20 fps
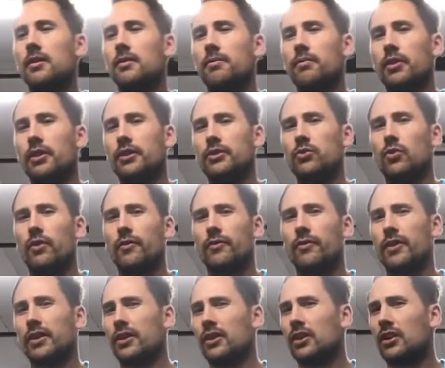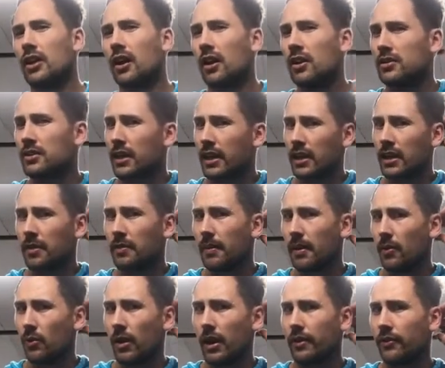But there's one thing you can't take
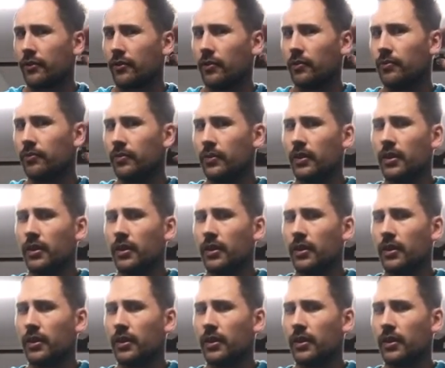away from